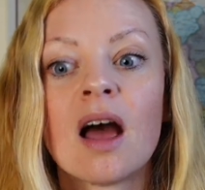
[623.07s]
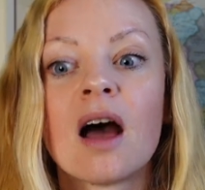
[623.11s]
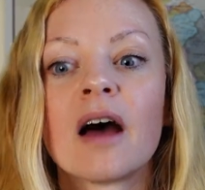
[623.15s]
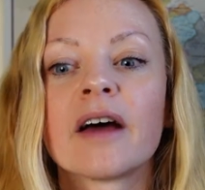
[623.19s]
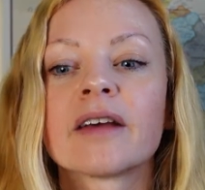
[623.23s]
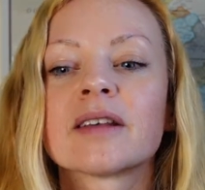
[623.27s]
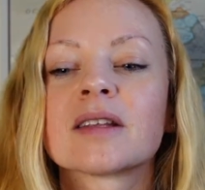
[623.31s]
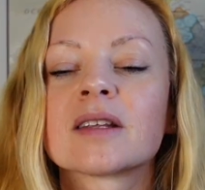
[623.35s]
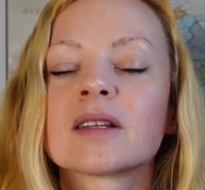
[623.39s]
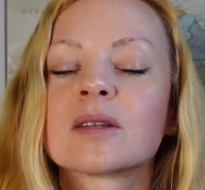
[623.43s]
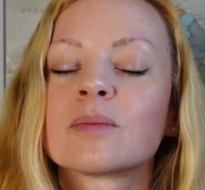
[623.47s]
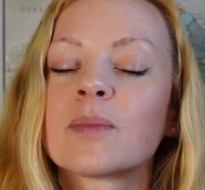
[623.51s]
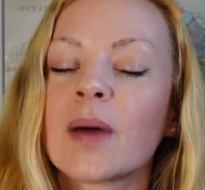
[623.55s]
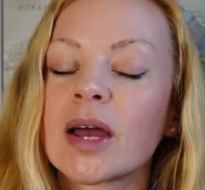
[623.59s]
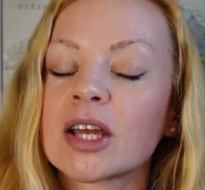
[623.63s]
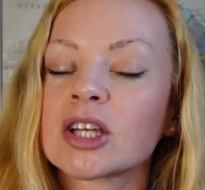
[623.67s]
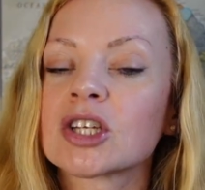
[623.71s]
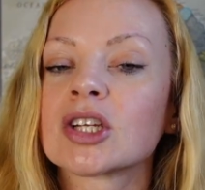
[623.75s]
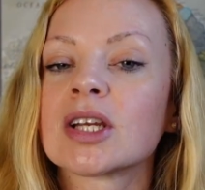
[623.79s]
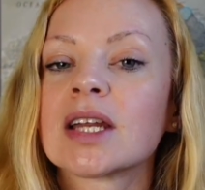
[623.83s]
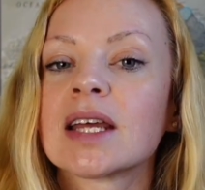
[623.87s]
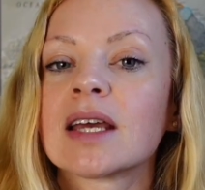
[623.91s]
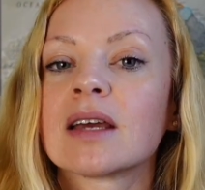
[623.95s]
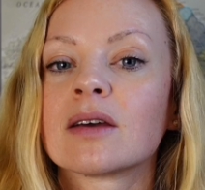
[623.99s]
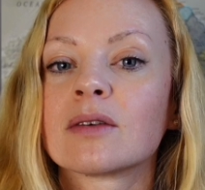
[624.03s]

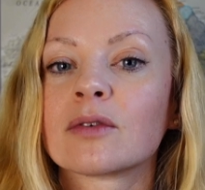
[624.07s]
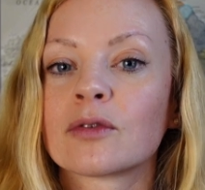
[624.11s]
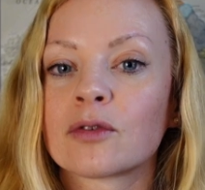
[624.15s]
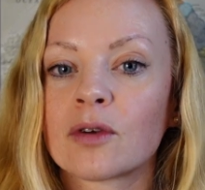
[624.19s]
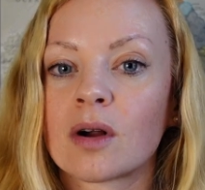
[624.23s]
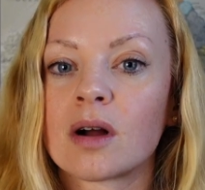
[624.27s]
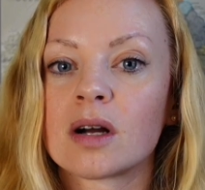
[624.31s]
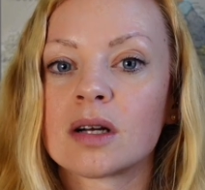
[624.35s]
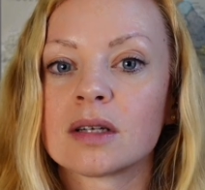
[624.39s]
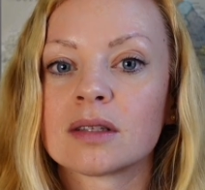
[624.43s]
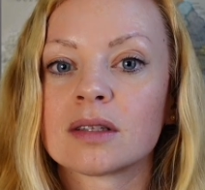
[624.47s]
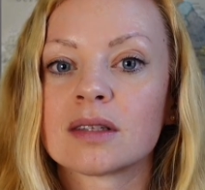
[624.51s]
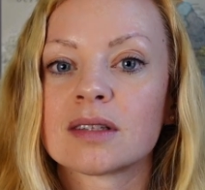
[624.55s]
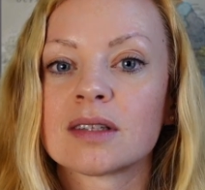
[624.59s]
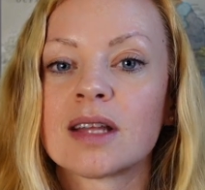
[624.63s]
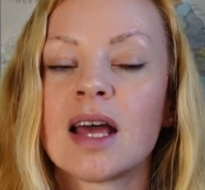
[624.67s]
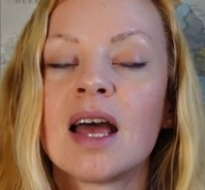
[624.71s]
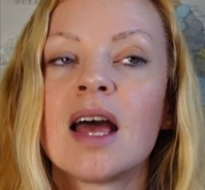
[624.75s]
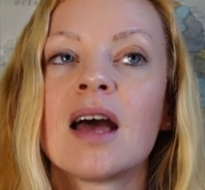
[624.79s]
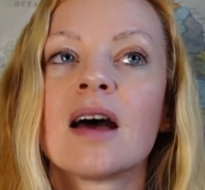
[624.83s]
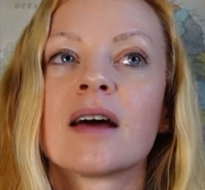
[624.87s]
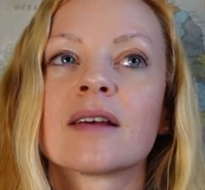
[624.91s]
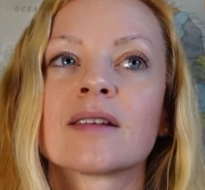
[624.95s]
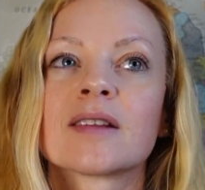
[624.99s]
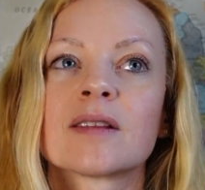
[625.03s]
especially in France,
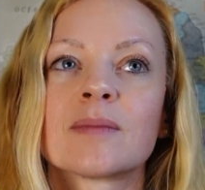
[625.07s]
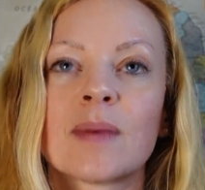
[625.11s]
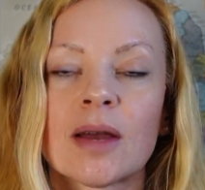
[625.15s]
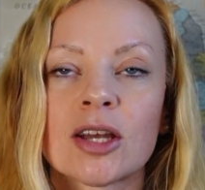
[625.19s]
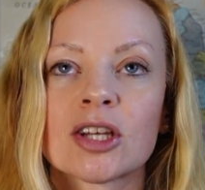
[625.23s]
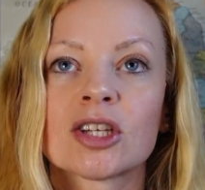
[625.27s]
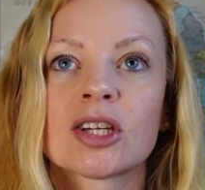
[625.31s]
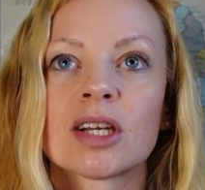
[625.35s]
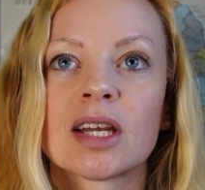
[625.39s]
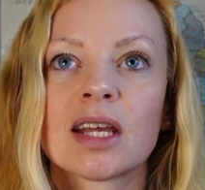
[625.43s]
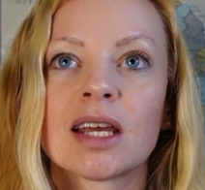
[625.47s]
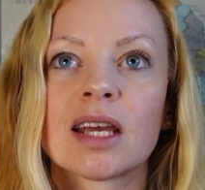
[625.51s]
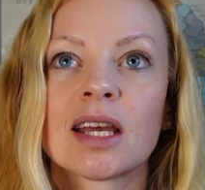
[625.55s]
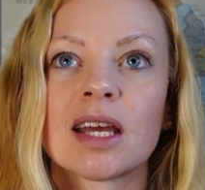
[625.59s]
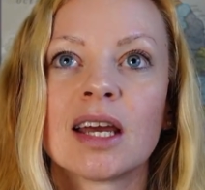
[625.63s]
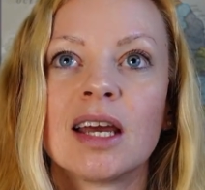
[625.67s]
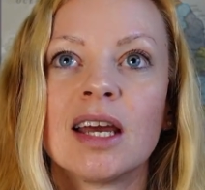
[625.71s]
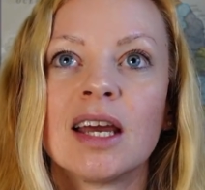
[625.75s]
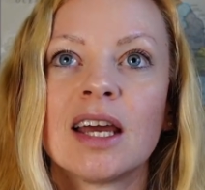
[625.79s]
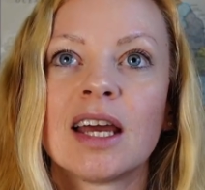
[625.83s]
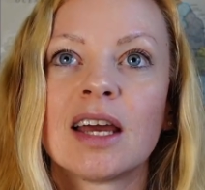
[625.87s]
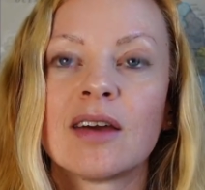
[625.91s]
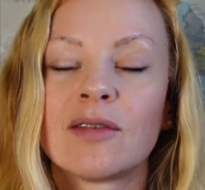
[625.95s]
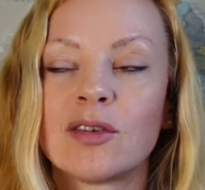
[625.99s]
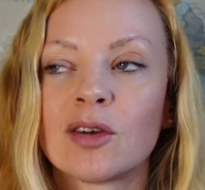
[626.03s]
especially
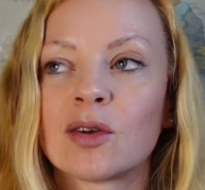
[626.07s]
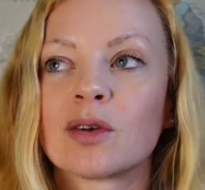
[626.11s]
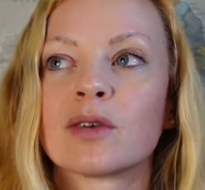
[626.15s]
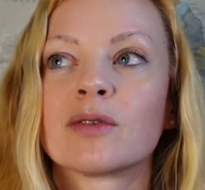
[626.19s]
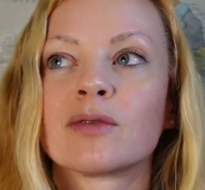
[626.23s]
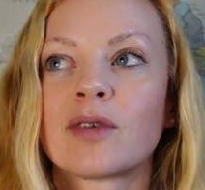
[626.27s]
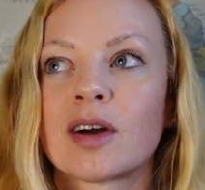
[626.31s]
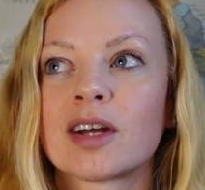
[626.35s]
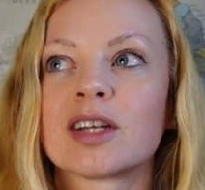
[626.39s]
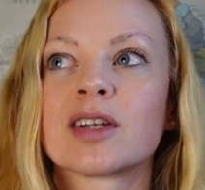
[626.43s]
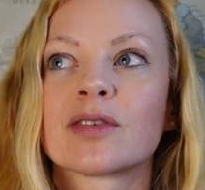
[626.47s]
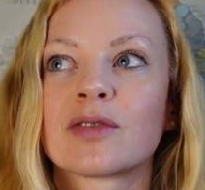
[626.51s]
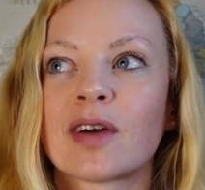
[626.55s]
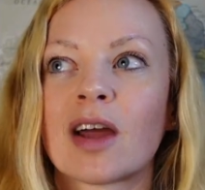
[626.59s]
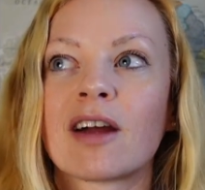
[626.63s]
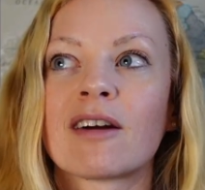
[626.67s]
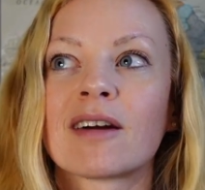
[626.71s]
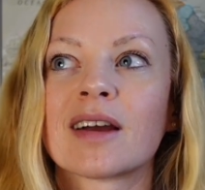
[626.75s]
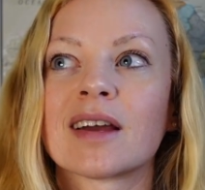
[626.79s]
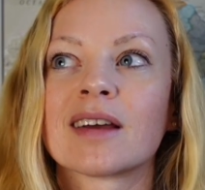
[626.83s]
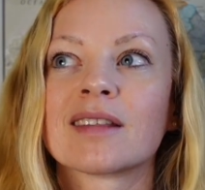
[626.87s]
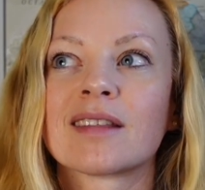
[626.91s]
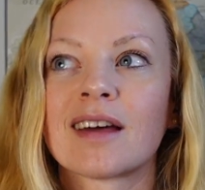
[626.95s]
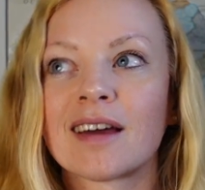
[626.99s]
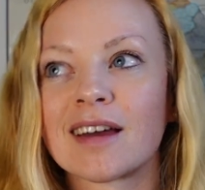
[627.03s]
if you can find a
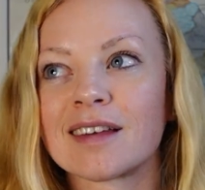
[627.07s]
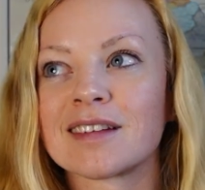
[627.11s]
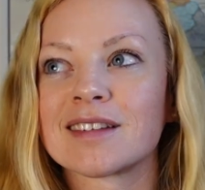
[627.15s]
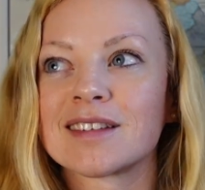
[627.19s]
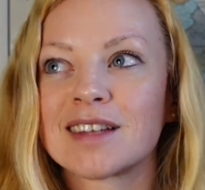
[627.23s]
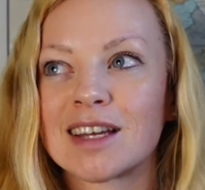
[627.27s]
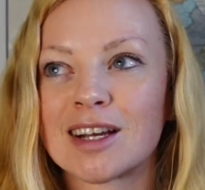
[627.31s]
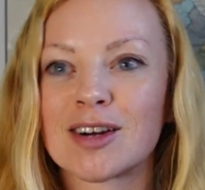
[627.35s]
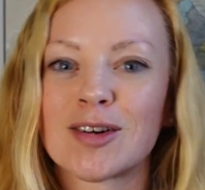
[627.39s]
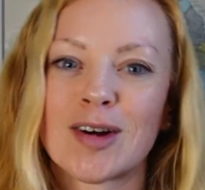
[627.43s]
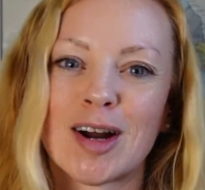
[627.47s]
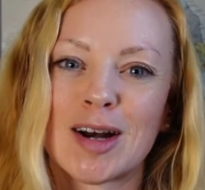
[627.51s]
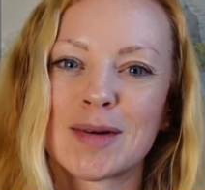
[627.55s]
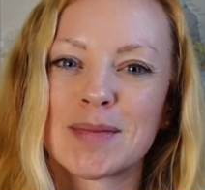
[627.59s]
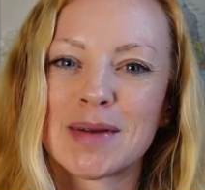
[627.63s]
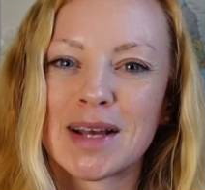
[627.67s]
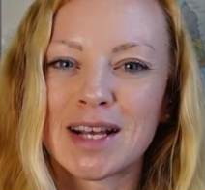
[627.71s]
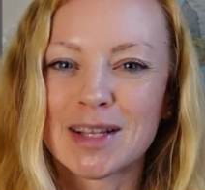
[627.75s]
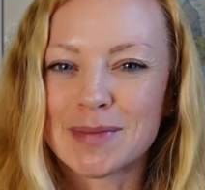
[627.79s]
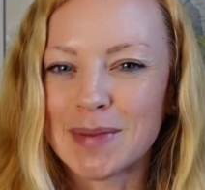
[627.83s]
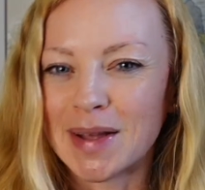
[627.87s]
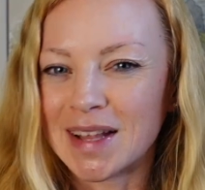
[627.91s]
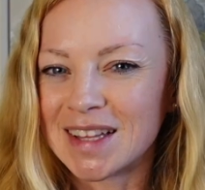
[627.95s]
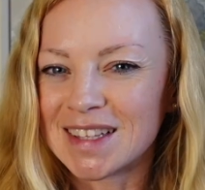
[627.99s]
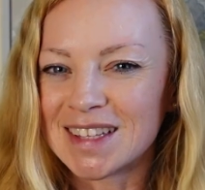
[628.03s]
ferry that isn't incredibly
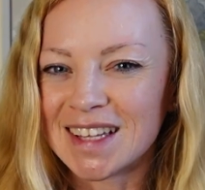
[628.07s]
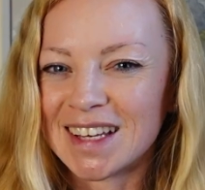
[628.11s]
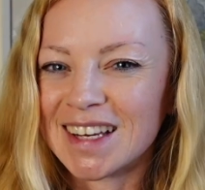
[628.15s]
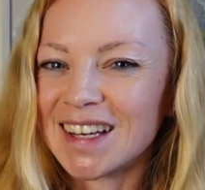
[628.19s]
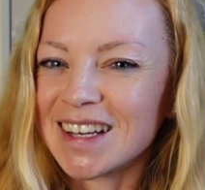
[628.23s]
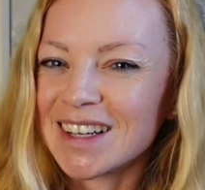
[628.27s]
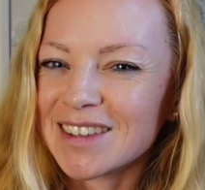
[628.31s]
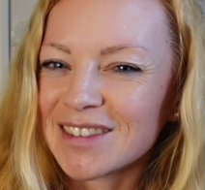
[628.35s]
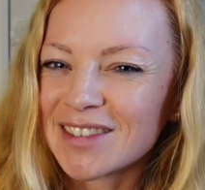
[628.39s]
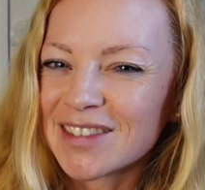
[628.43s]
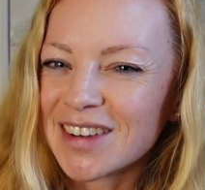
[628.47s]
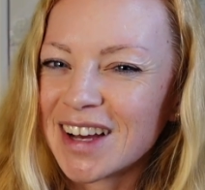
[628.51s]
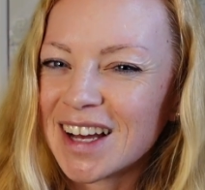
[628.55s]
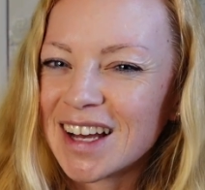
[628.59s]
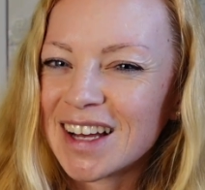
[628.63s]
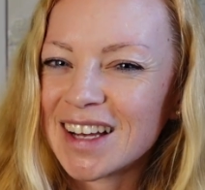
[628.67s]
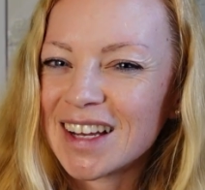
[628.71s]
expensive.